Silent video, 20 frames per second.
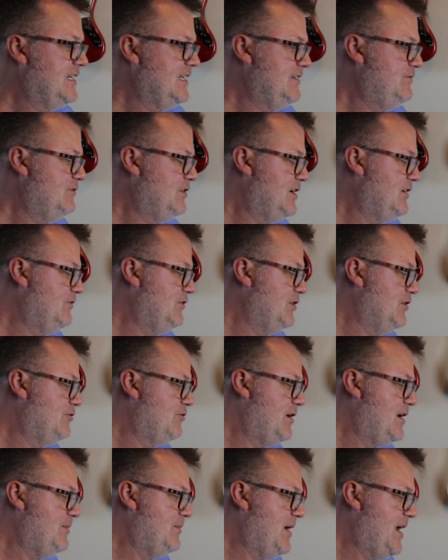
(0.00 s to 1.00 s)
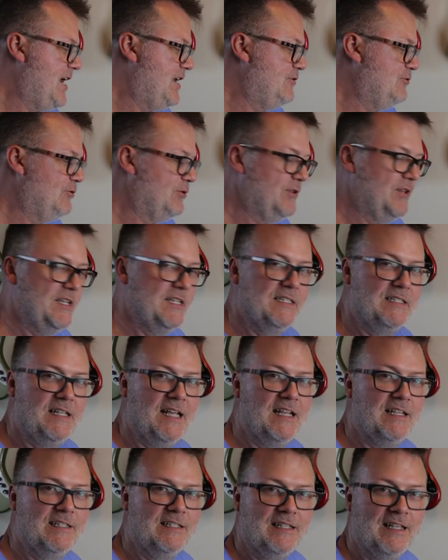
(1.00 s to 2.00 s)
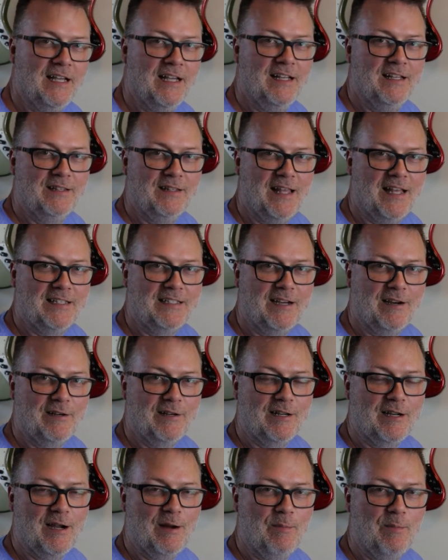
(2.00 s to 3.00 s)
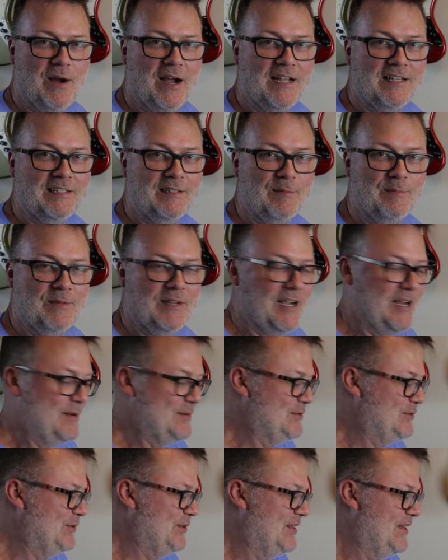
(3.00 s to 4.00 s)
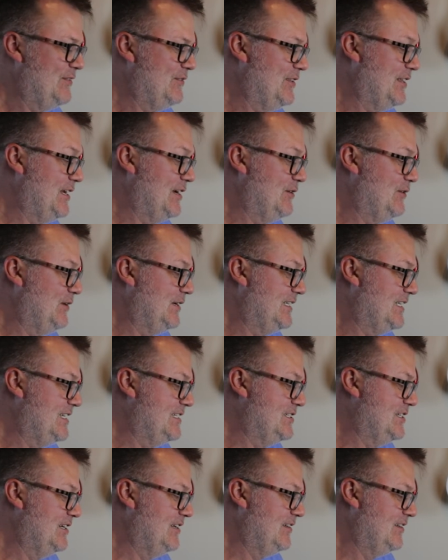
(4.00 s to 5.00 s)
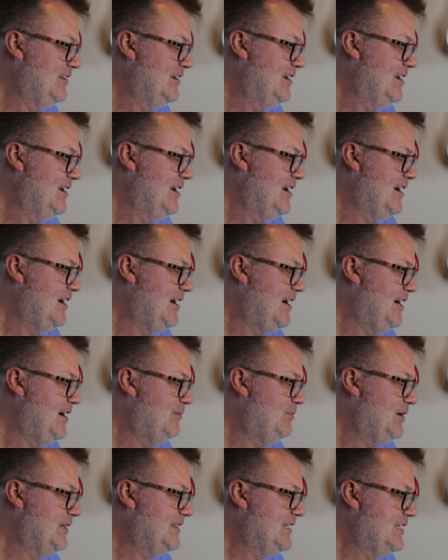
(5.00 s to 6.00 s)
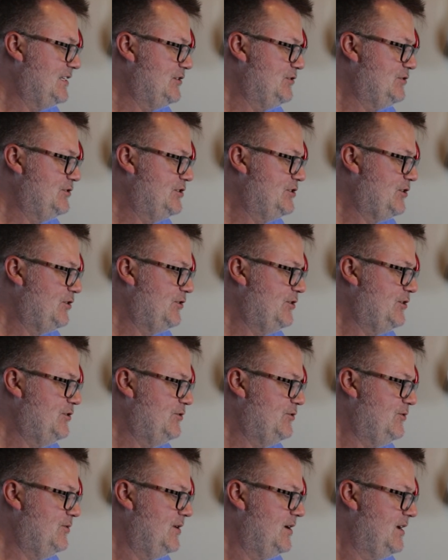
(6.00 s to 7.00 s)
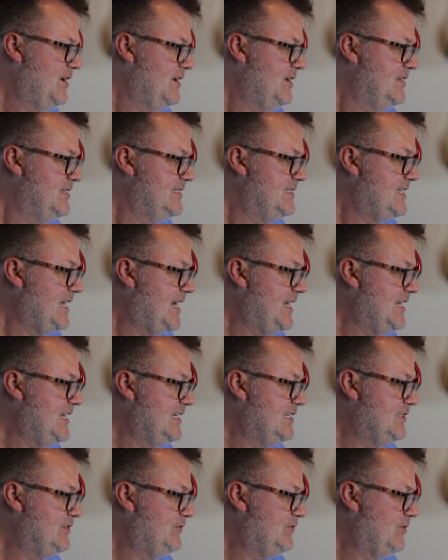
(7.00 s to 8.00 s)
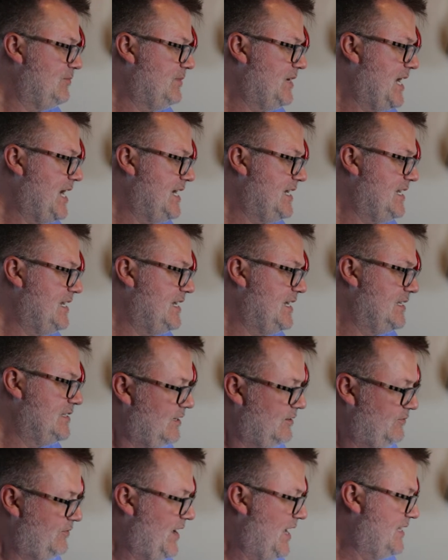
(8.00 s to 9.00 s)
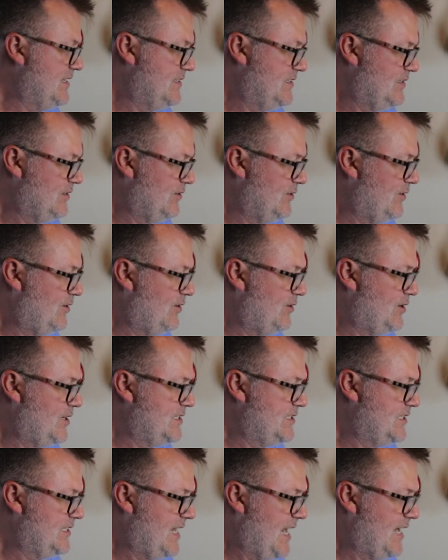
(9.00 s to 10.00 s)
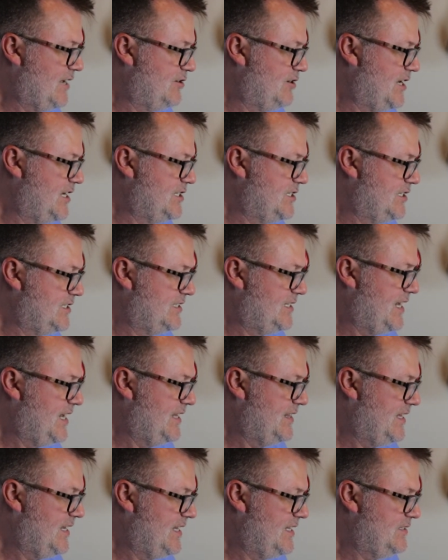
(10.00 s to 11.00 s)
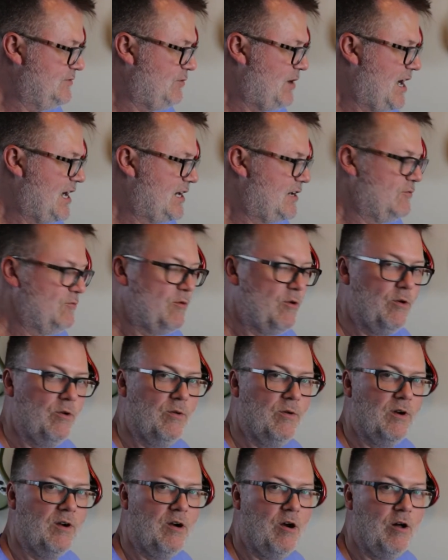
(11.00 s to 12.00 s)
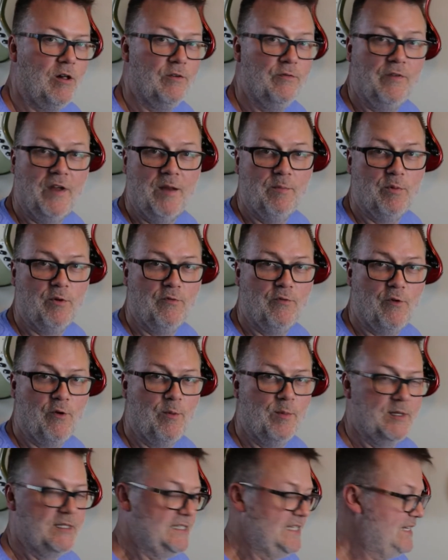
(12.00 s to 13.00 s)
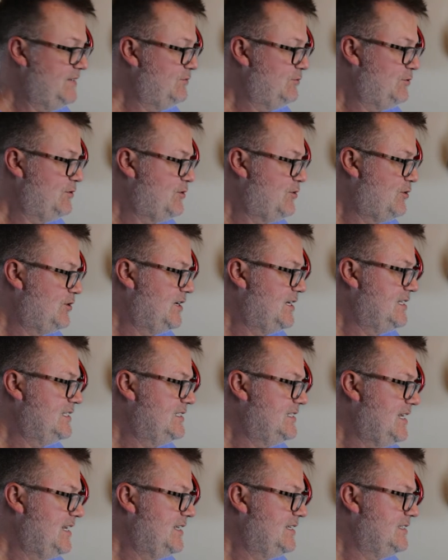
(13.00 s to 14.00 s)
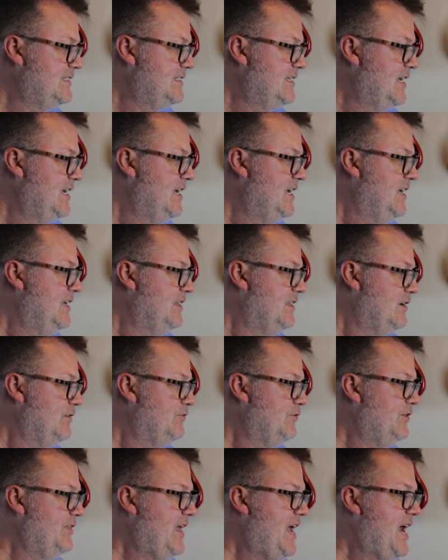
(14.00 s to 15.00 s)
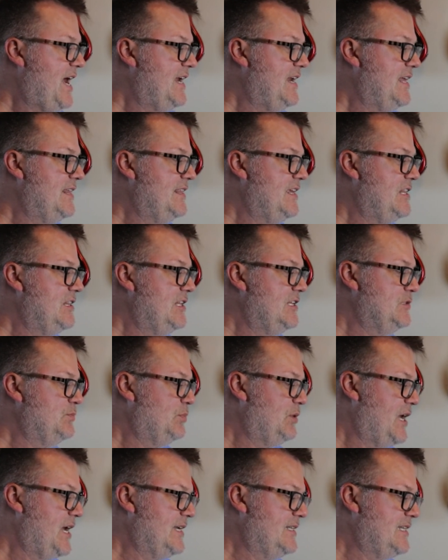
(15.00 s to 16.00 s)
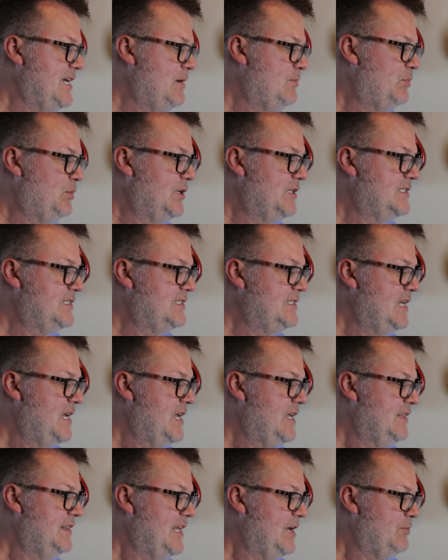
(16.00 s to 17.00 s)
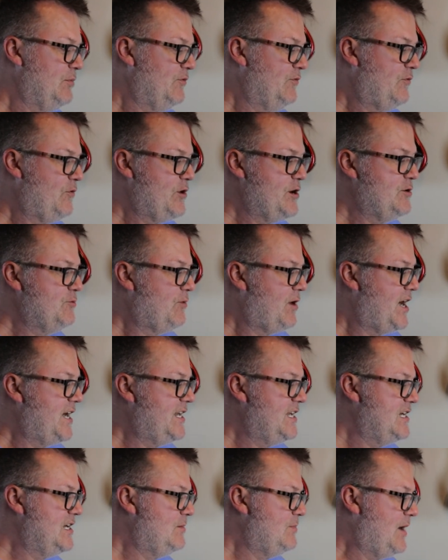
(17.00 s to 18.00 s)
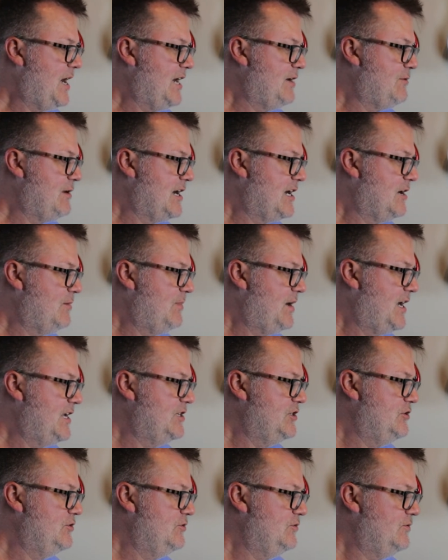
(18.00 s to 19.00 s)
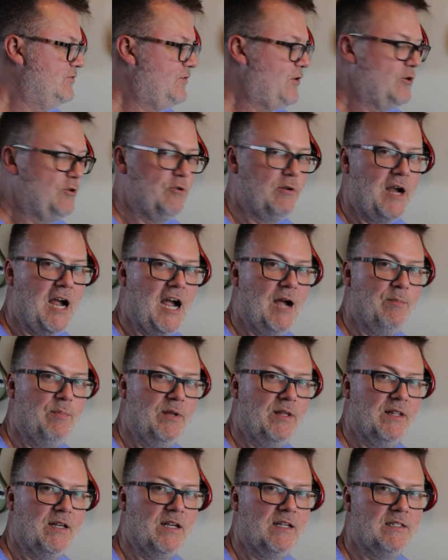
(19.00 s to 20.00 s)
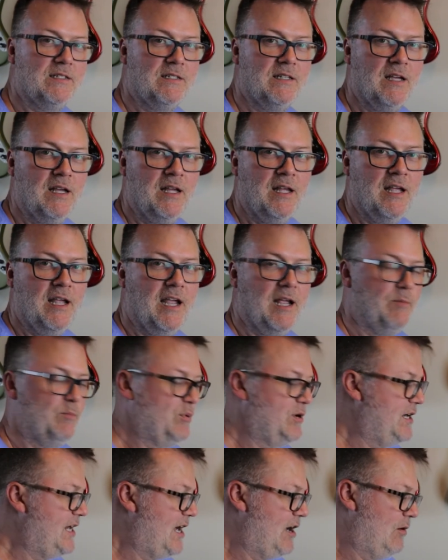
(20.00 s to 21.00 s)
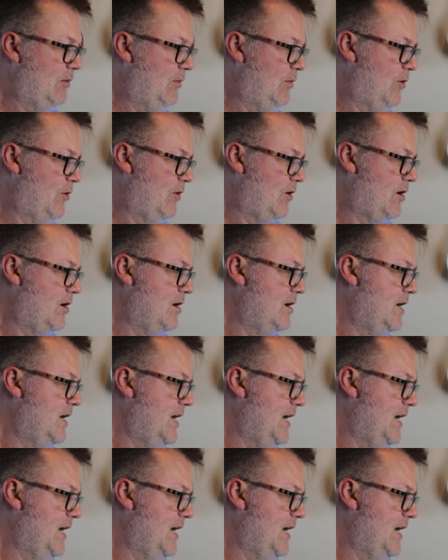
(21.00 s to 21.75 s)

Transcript: Even give you a great manual. These days, that's hard to come by sometimes with everything going digital, but they do show you settings from Geddy at events, or his standard, I should say, and then his Rock and Roll Hall of Fame performance. They even recorded his settings there for that. And then these blank templates that before you write in them, I recommend you photocopy this and print out more.